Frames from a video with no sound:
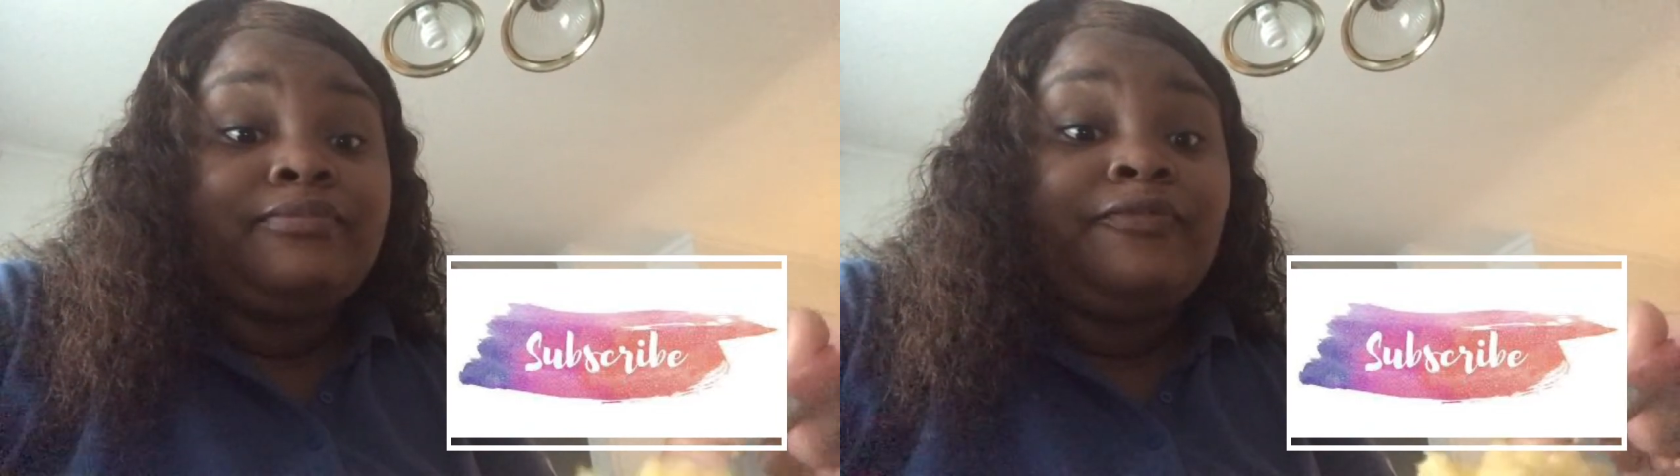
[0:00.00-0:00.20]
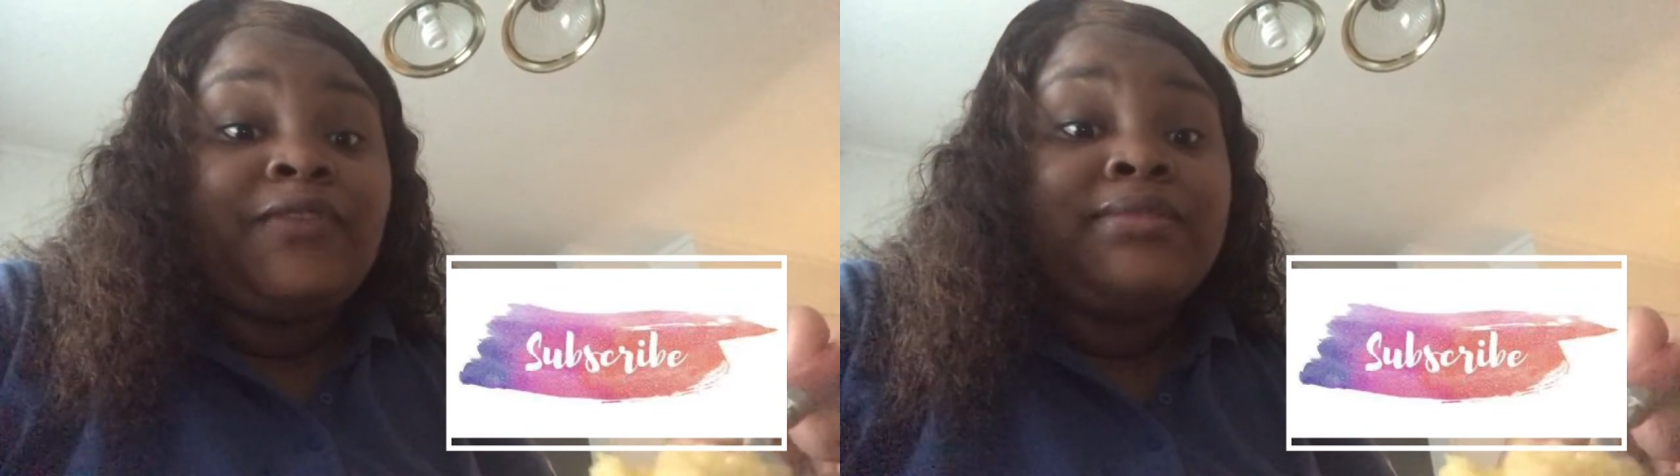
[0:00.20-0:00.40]

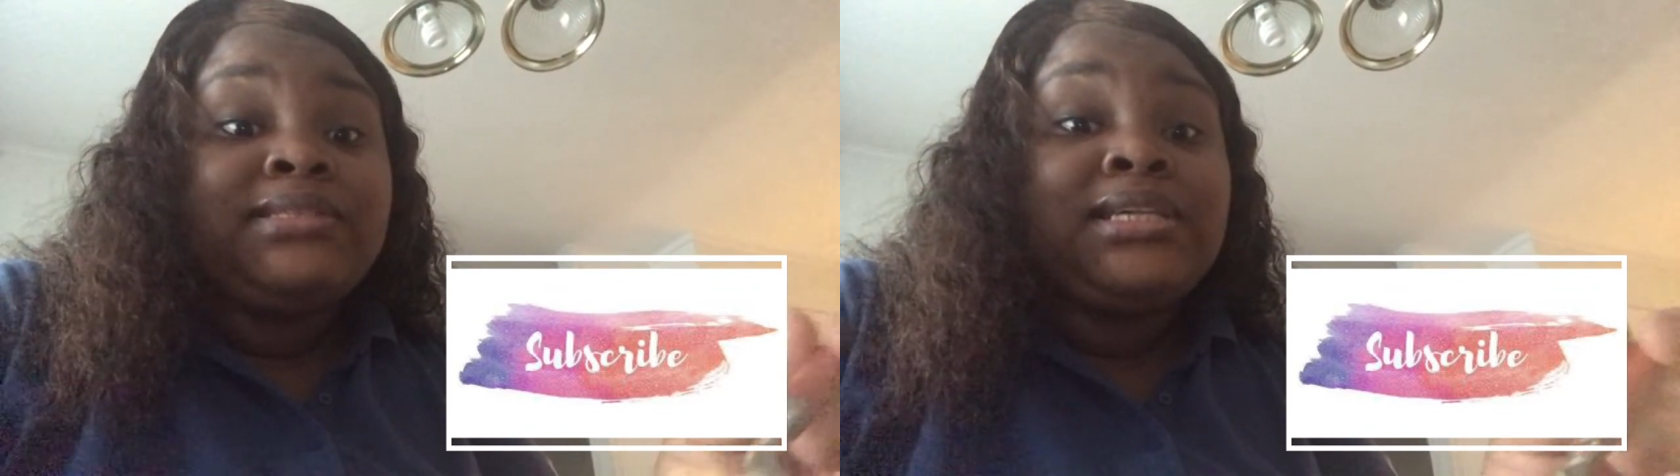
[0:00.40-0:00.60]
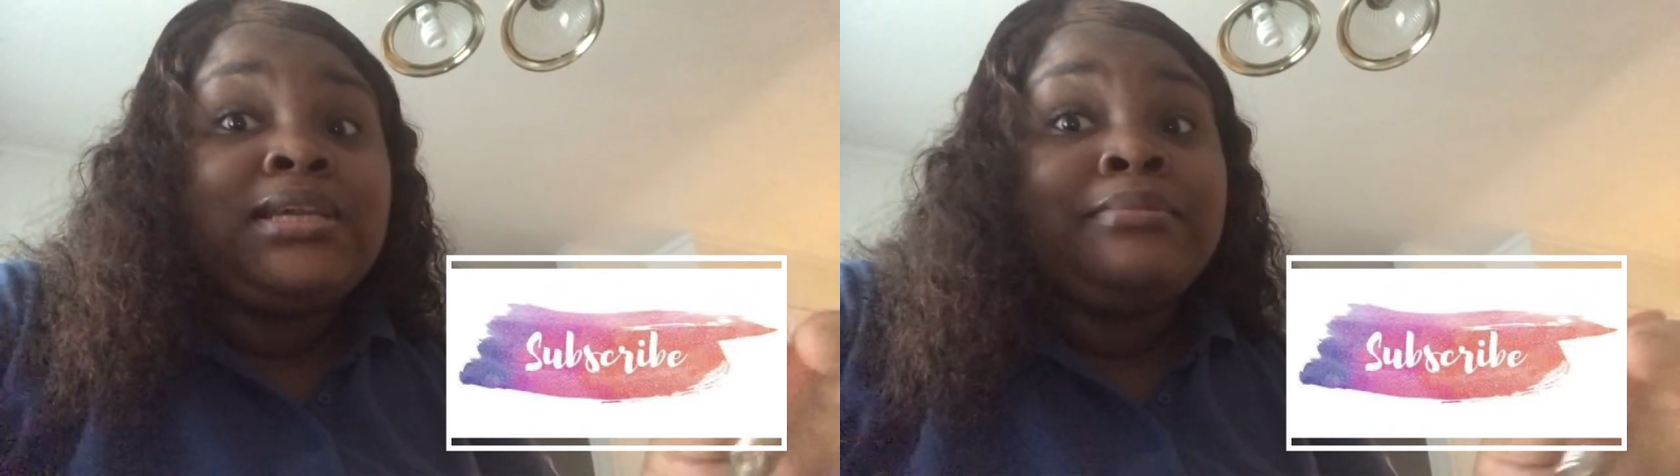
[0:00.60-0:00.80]

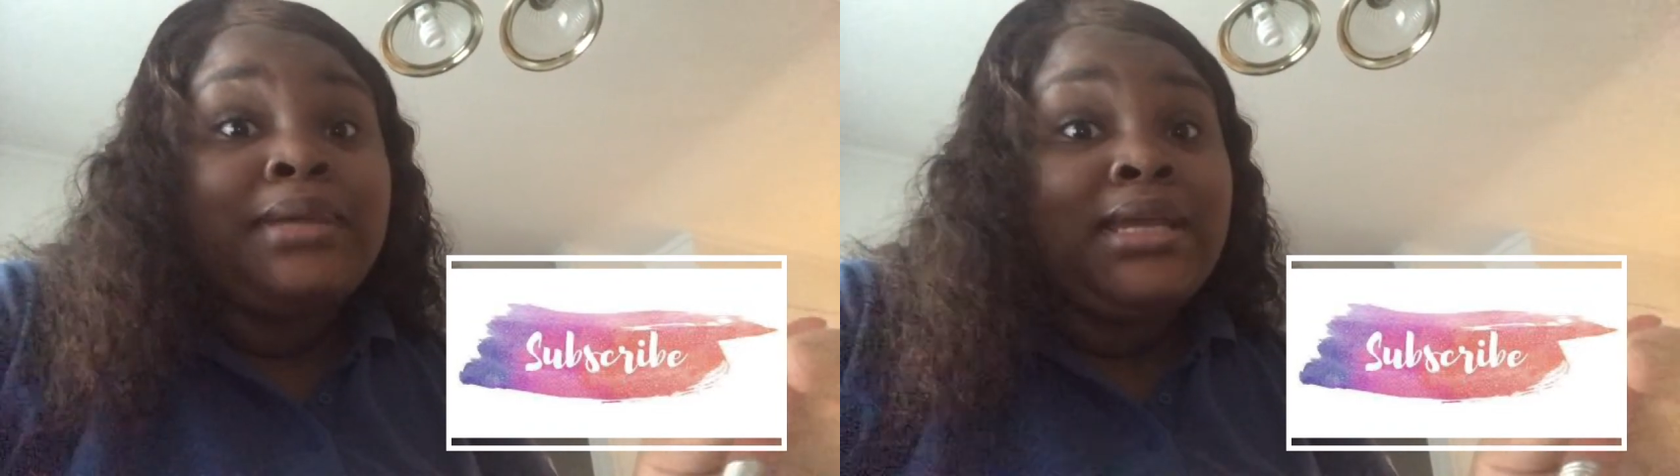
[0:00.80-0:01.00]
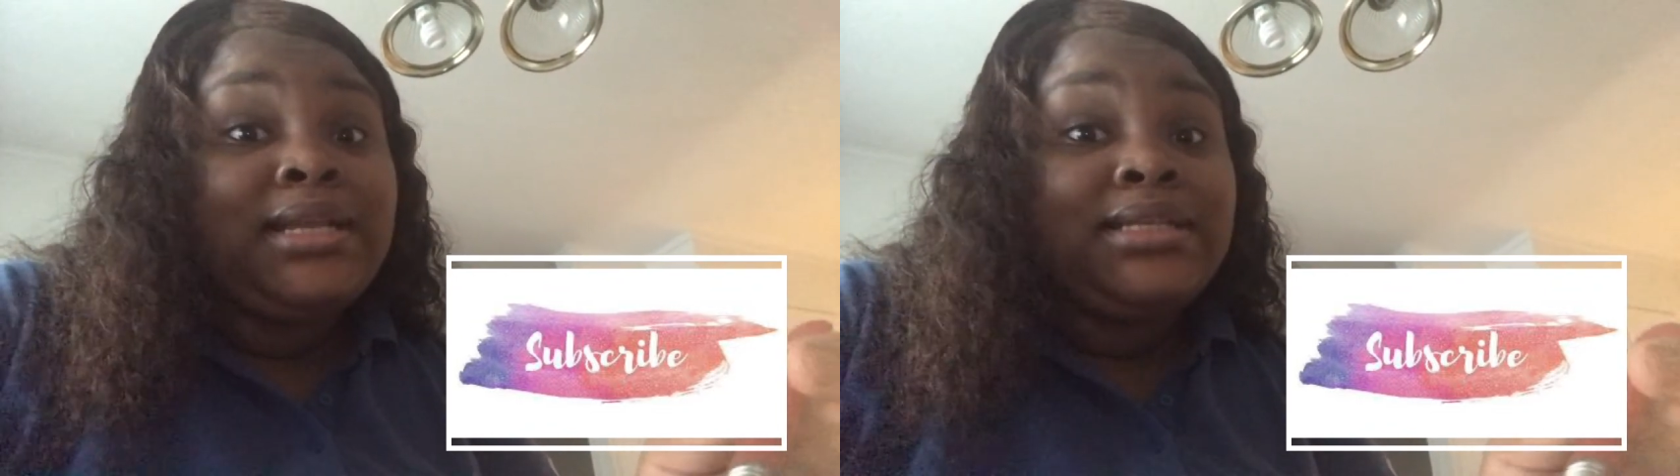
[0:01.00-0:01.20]
15
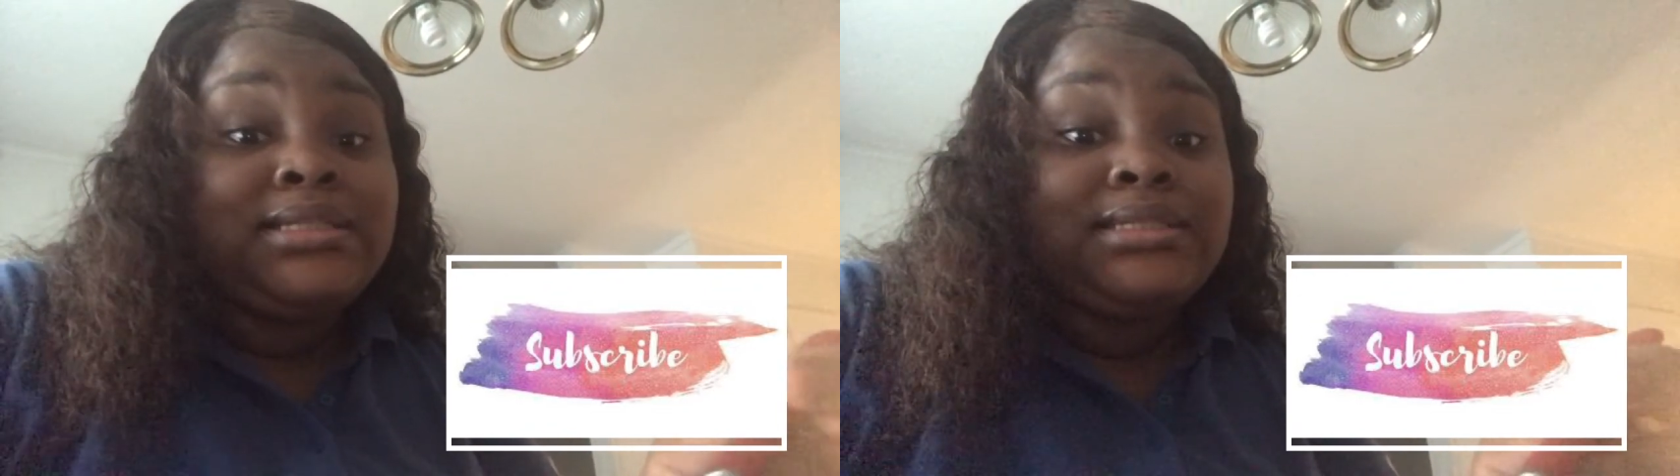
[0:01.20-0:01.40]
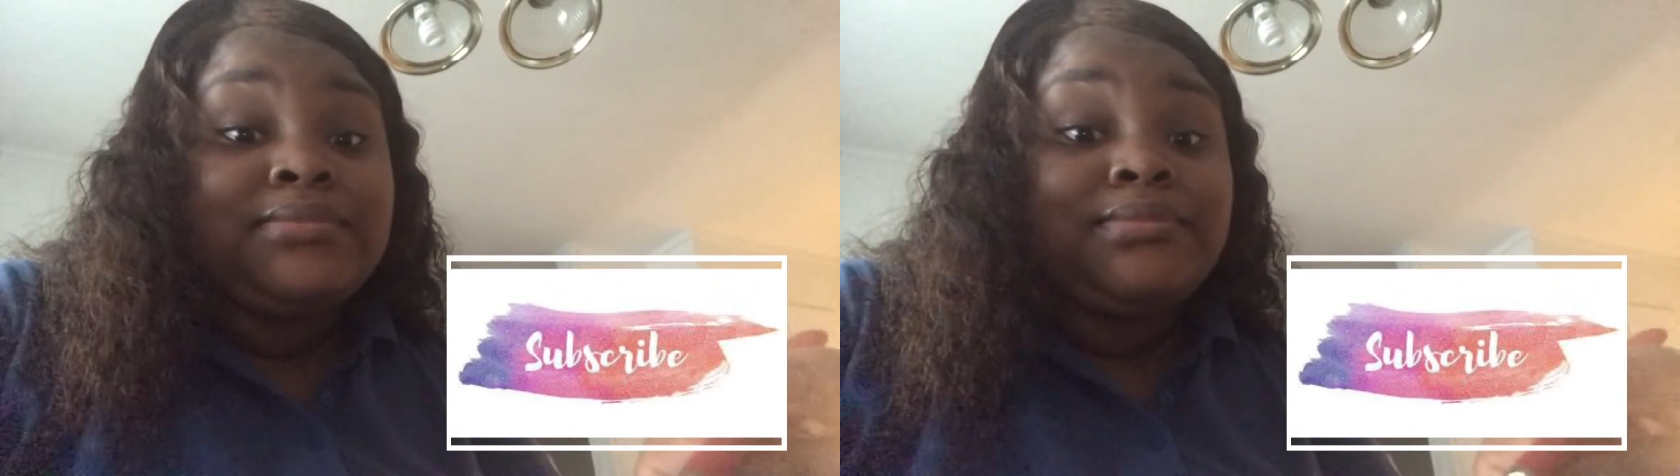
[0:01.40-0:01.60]

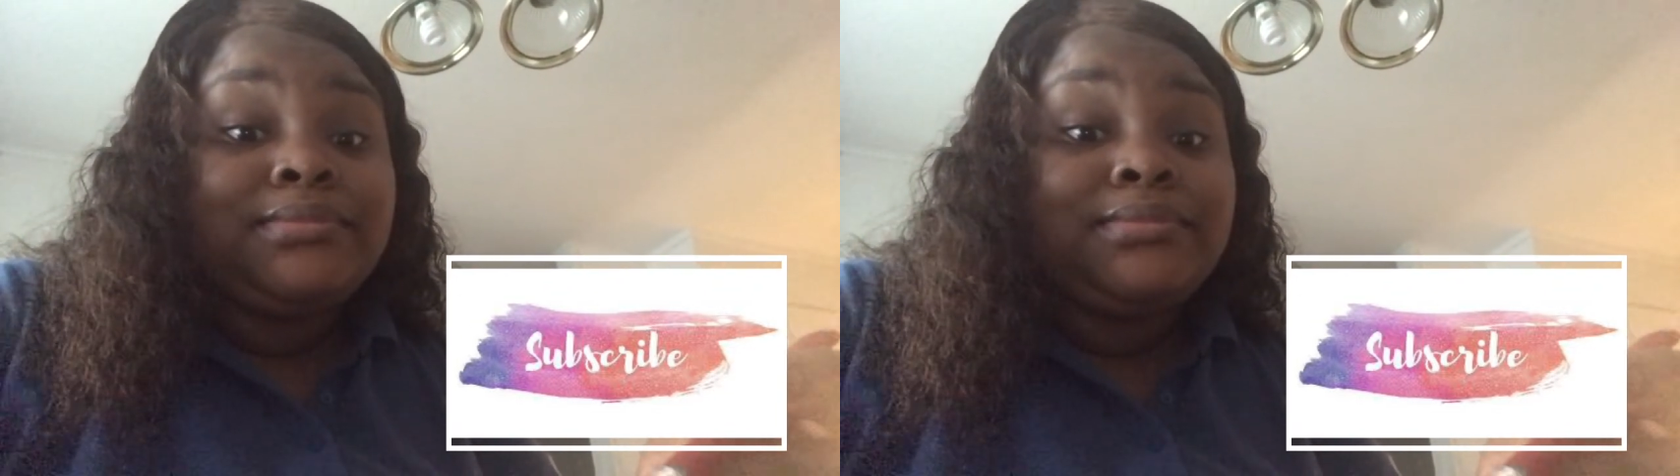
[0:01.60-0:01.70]
minutes